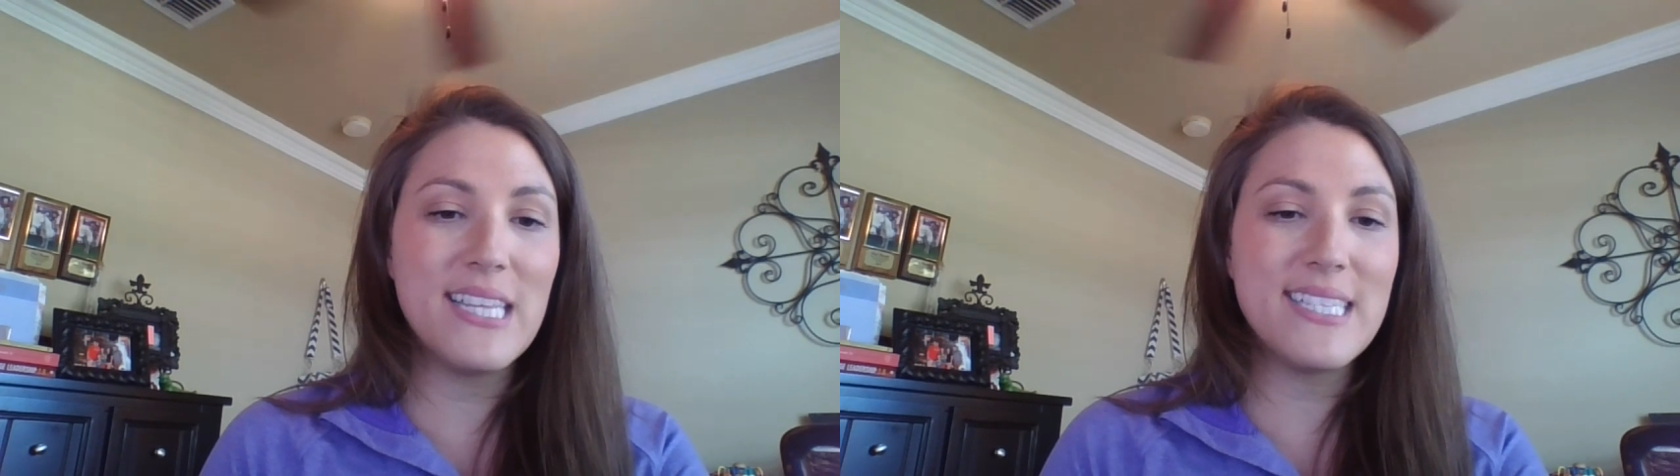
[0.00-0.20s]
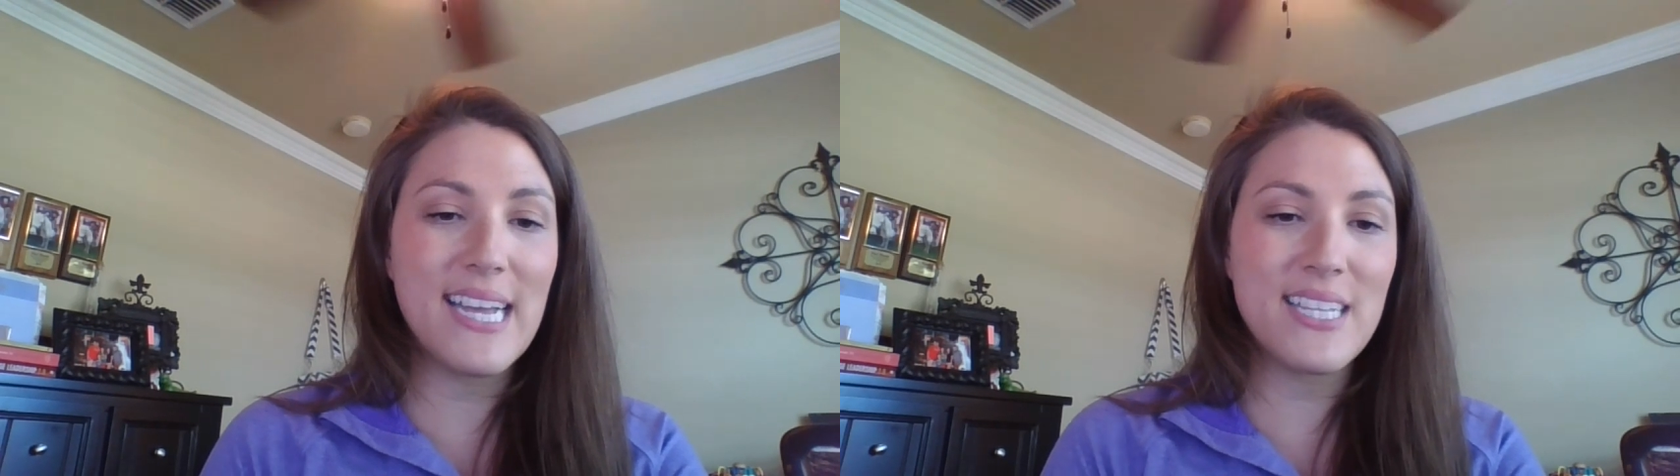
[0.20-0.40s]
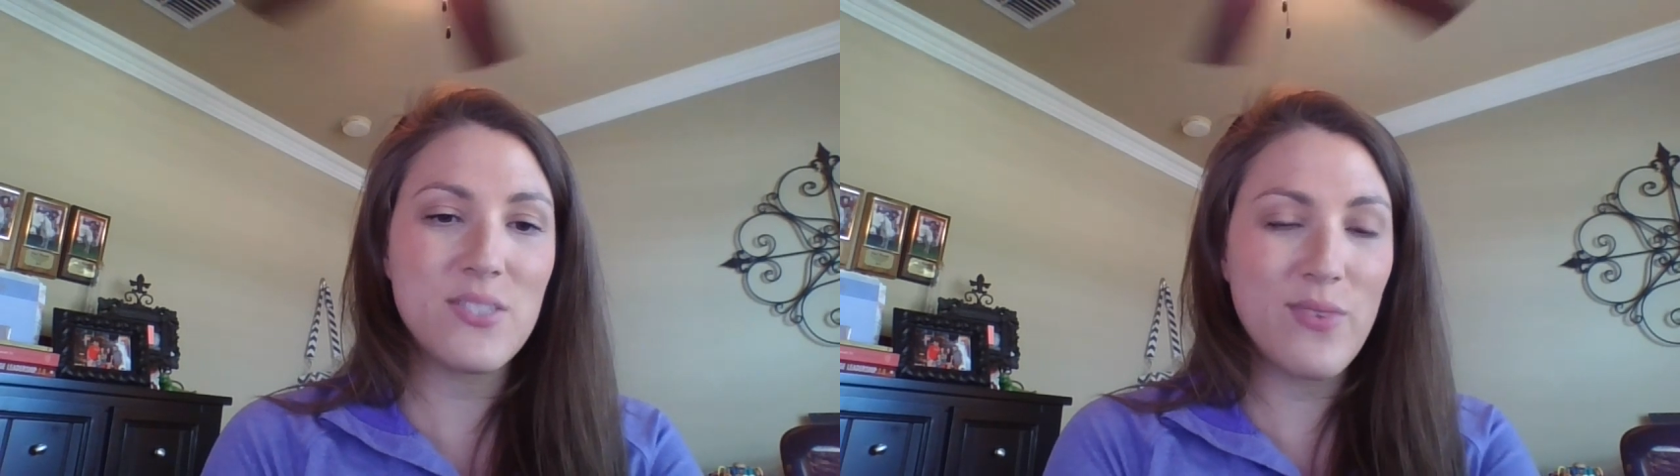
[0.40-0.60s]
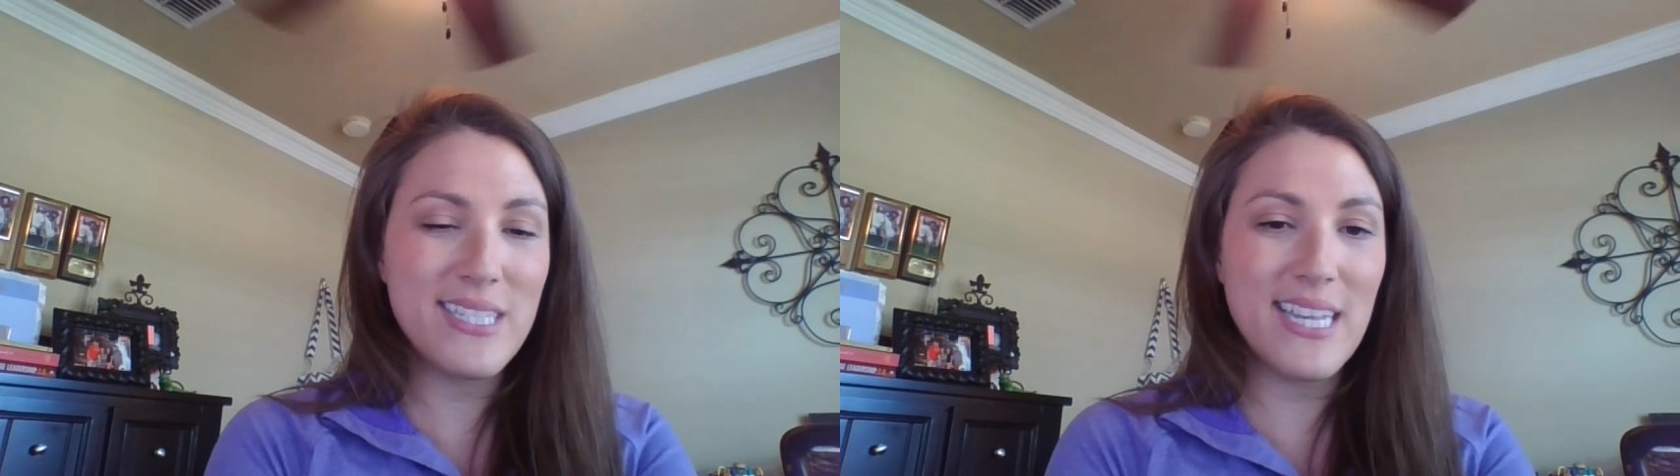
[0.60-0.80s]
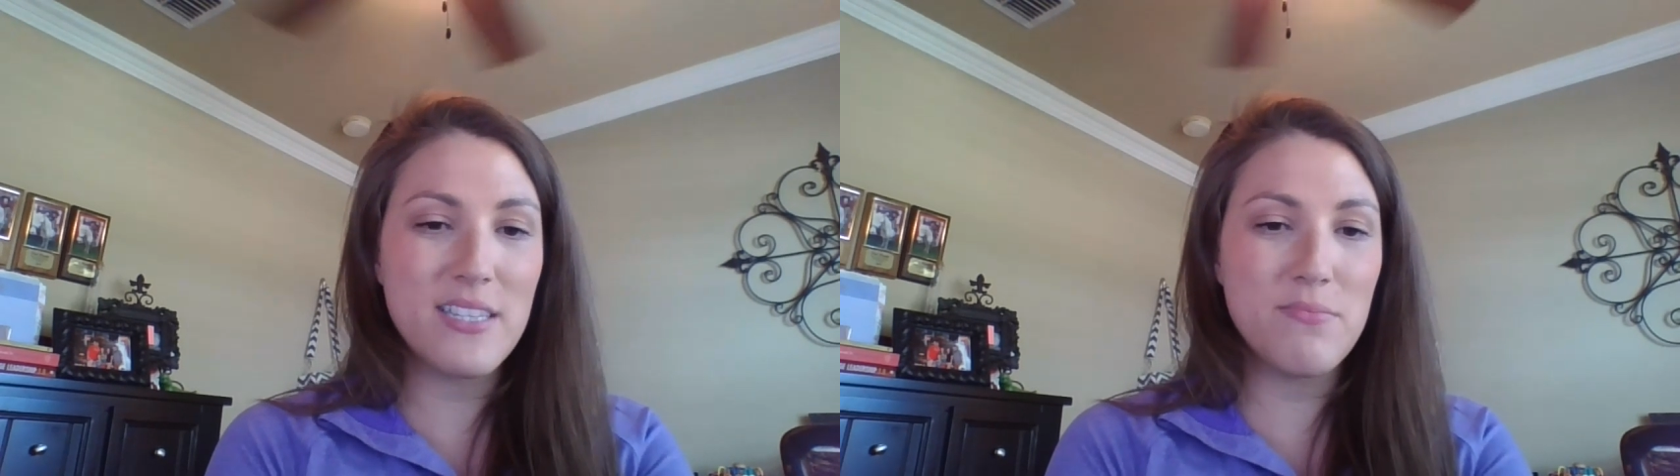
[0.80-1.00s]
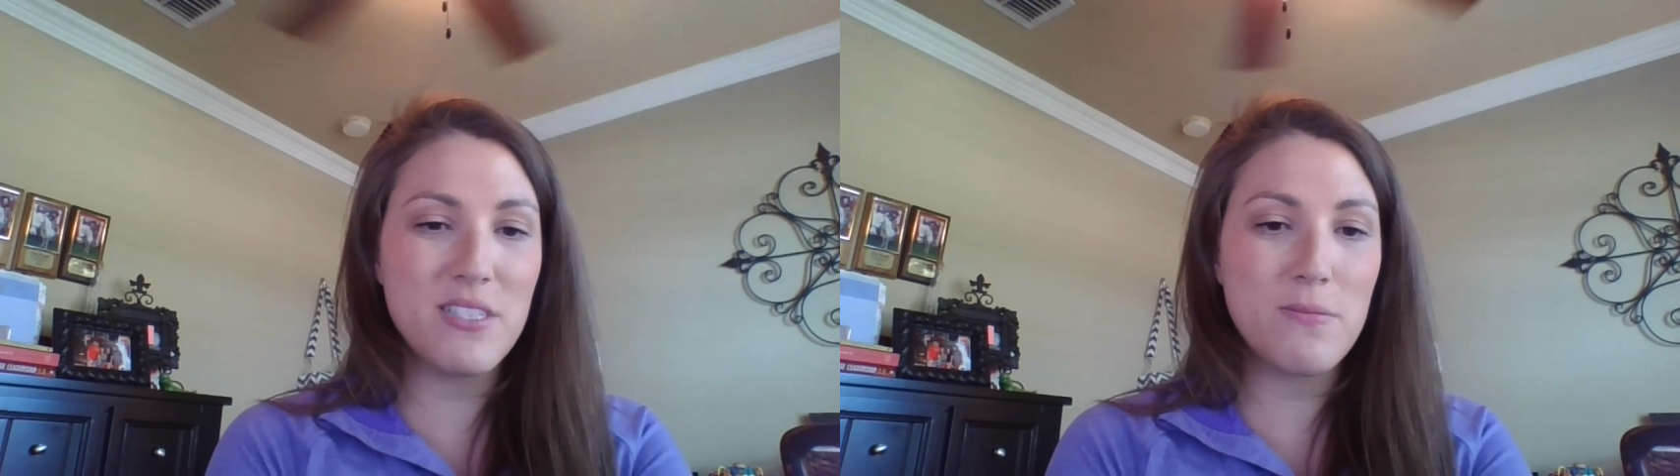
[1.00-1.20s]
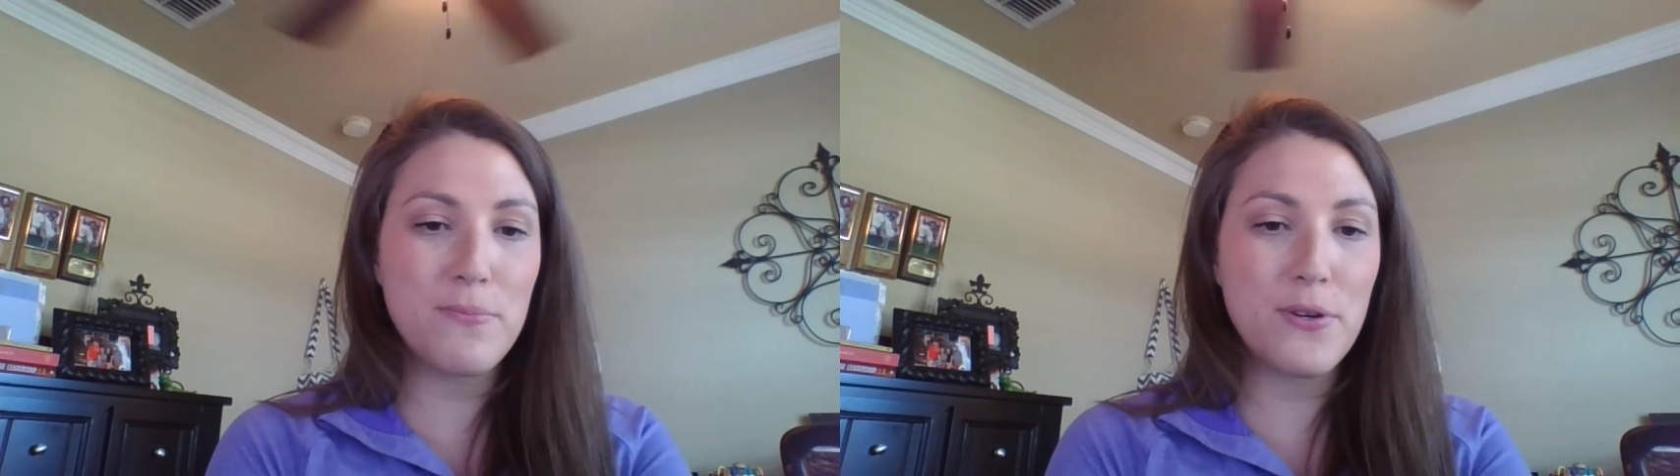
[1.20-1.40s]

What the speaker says: the second one says Ms.